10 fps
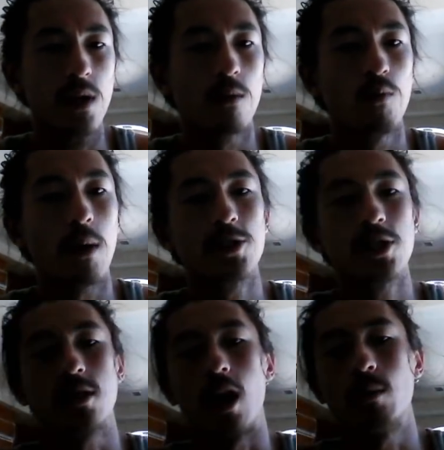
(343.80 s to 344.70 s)

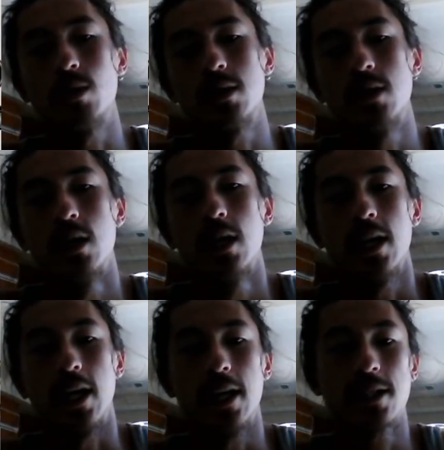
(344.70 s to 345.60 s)
Rummaging Goblin.
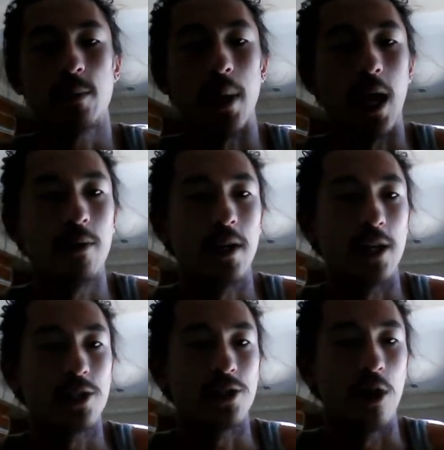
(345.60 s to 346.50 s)
It is a pirate.
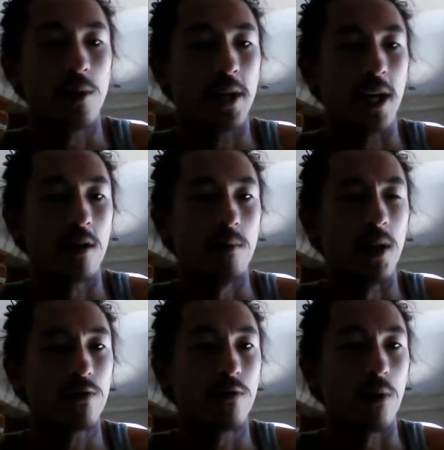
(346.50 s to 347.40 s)
I just don't care
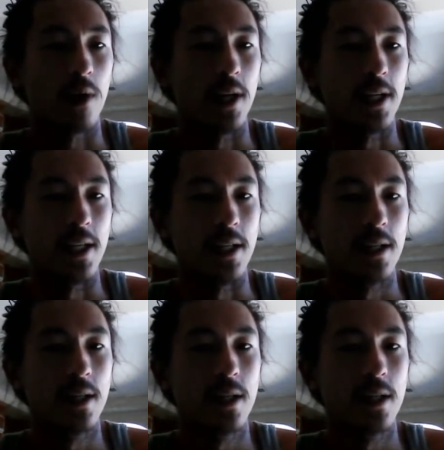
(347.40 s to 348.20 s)
much for it in